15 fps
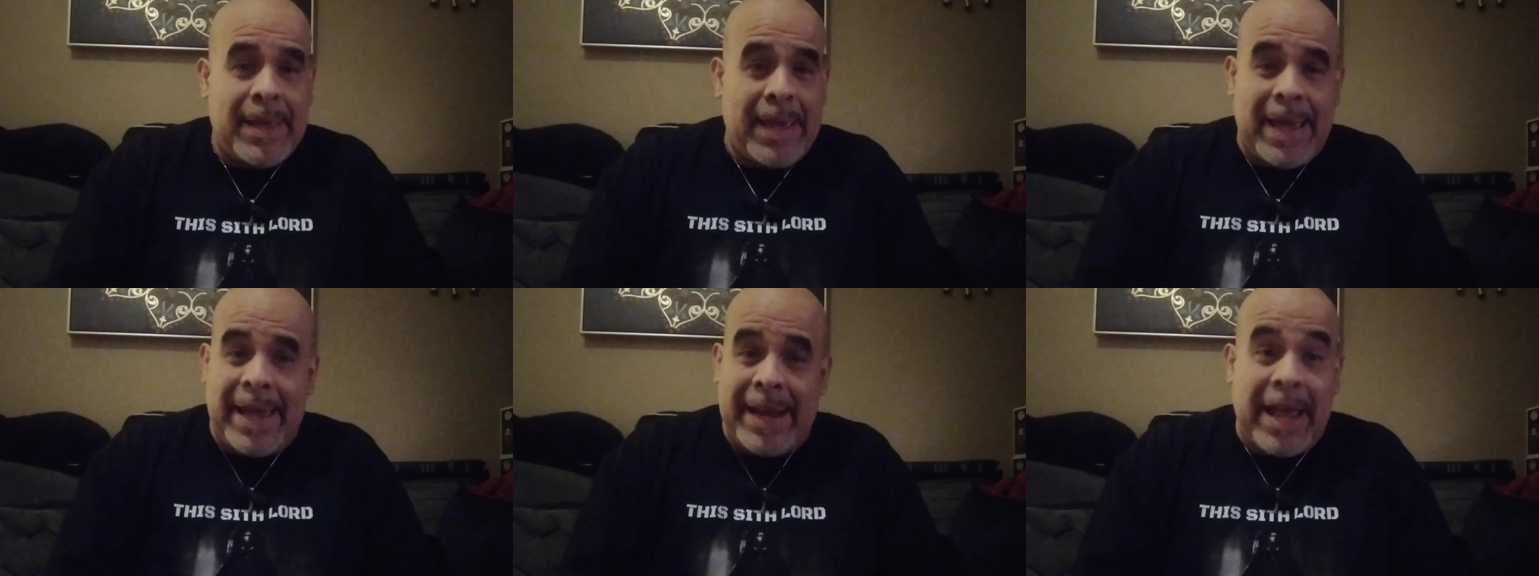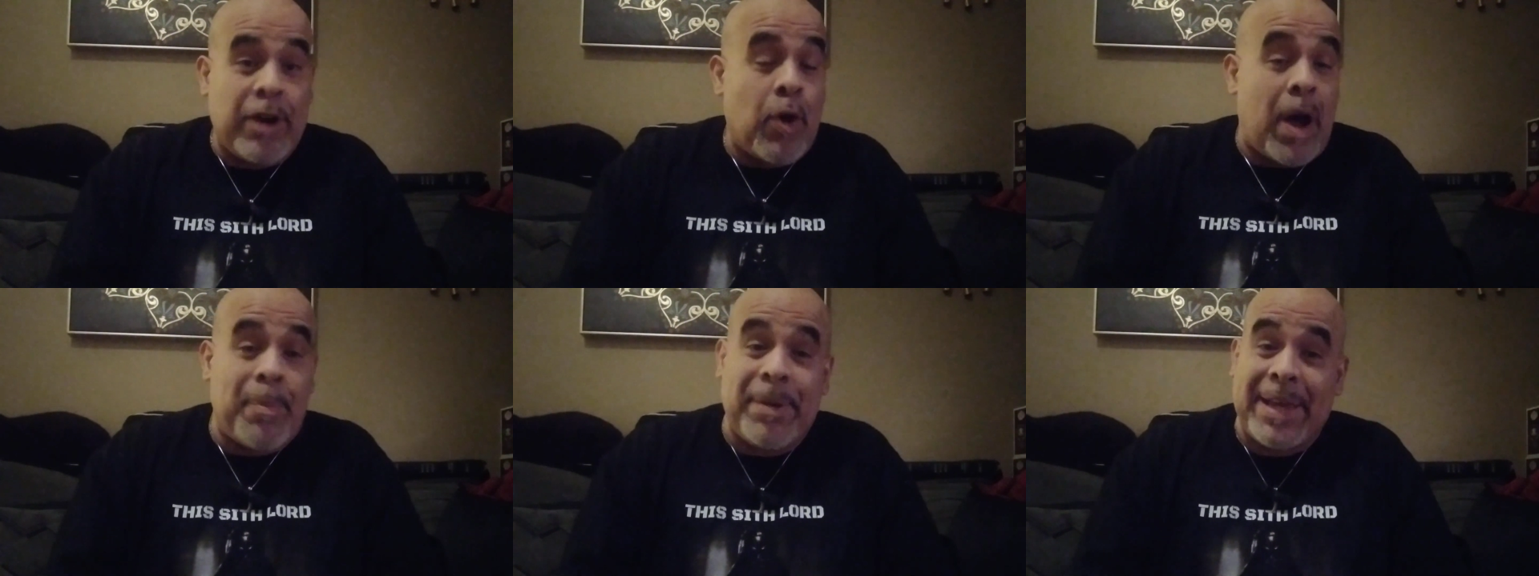And I know
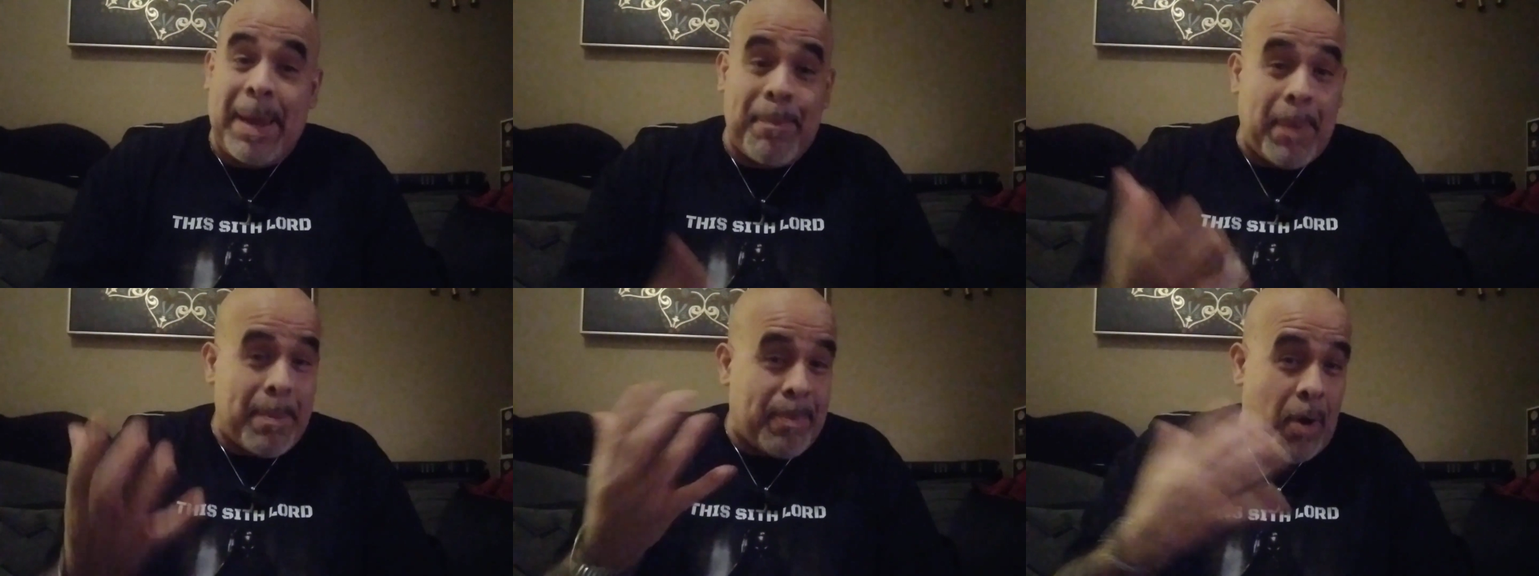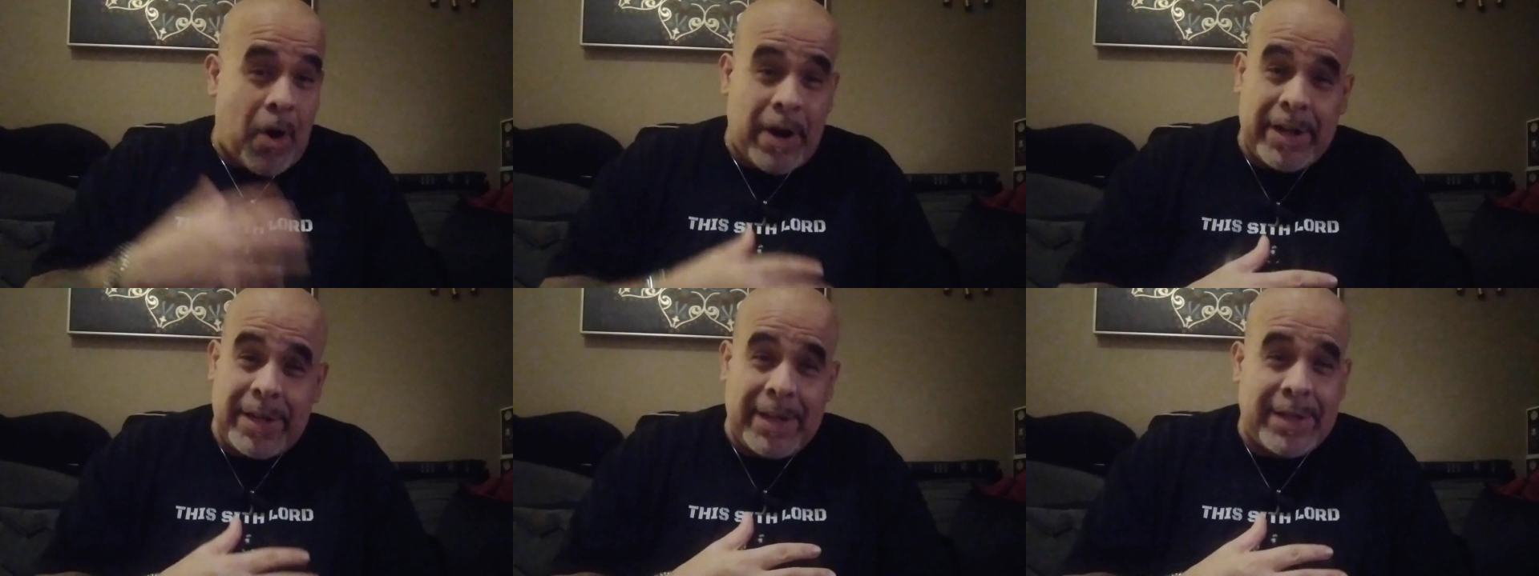I'm going to get
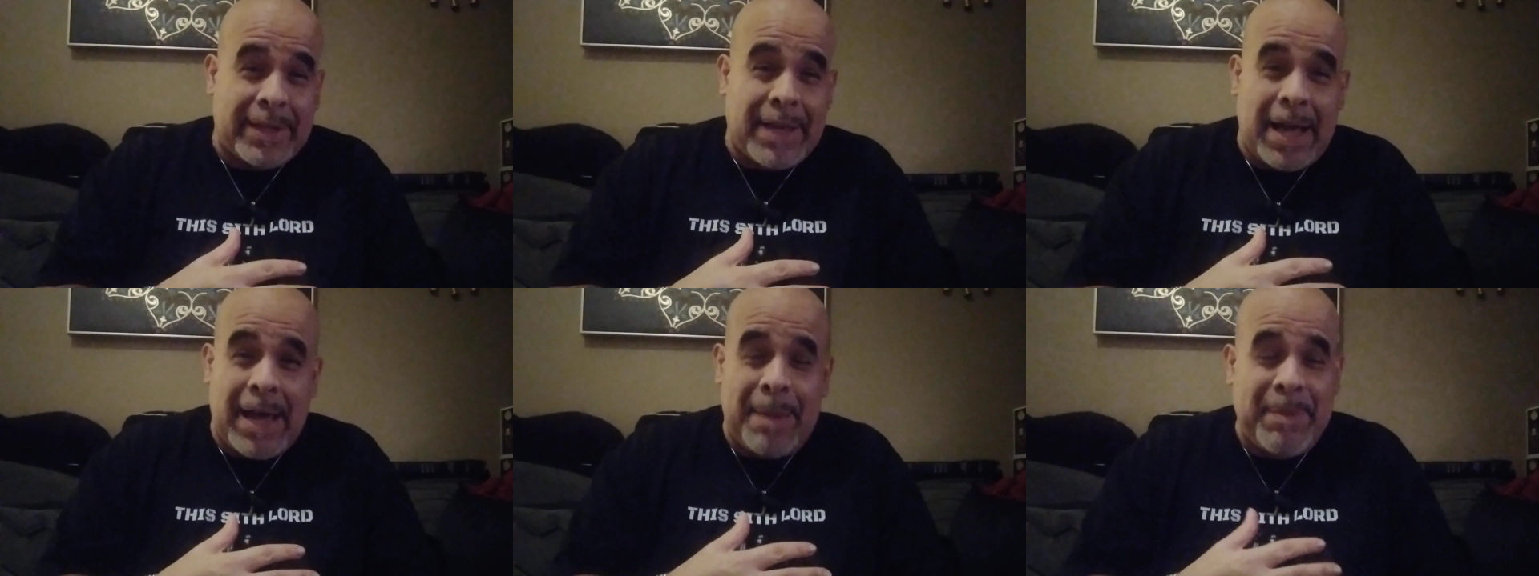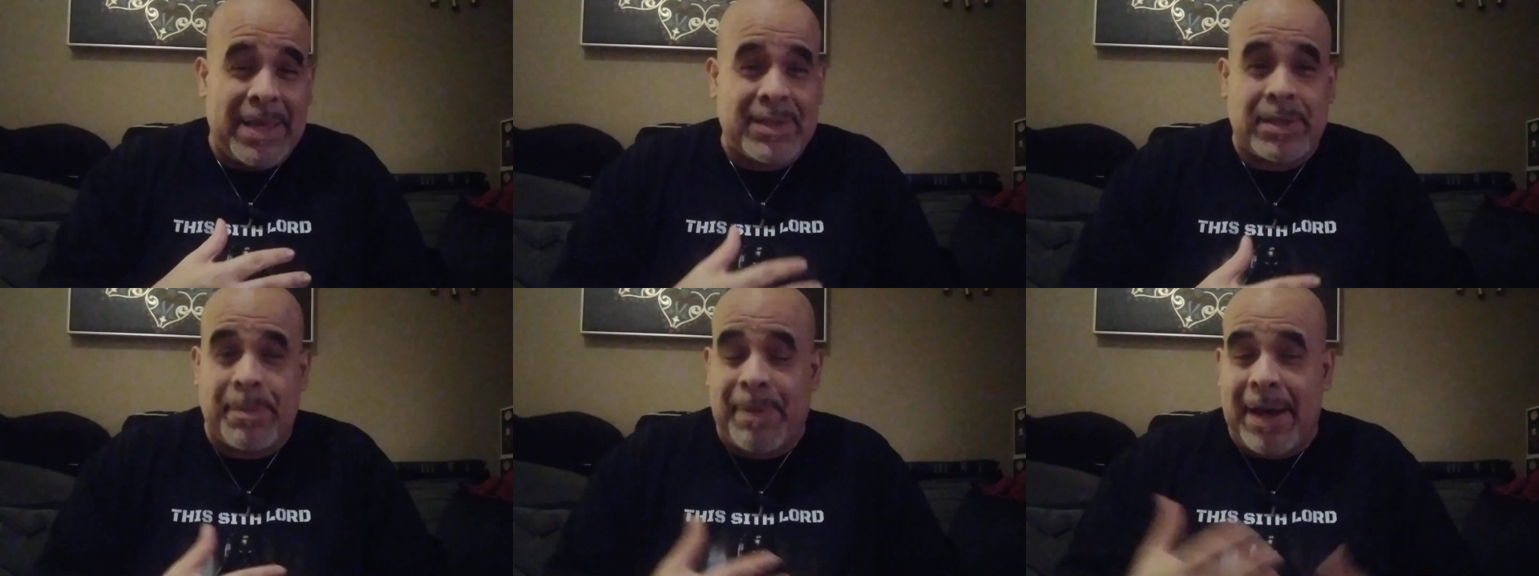bombarded in the
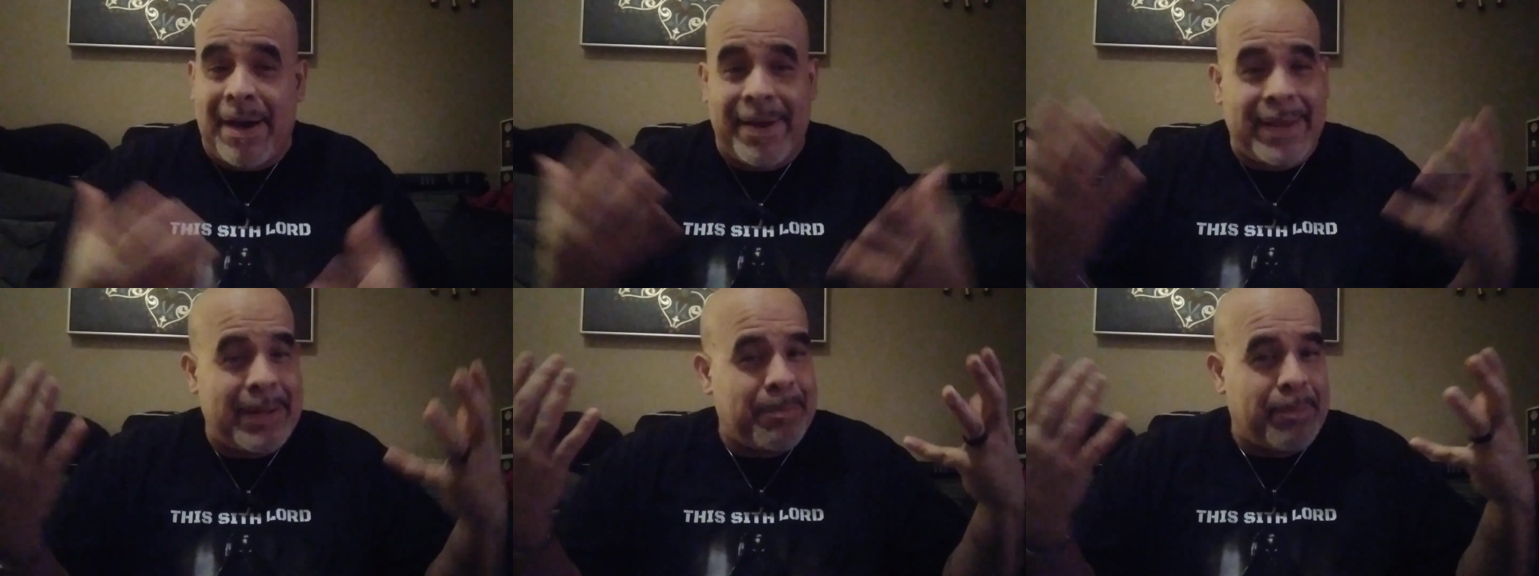comments about it,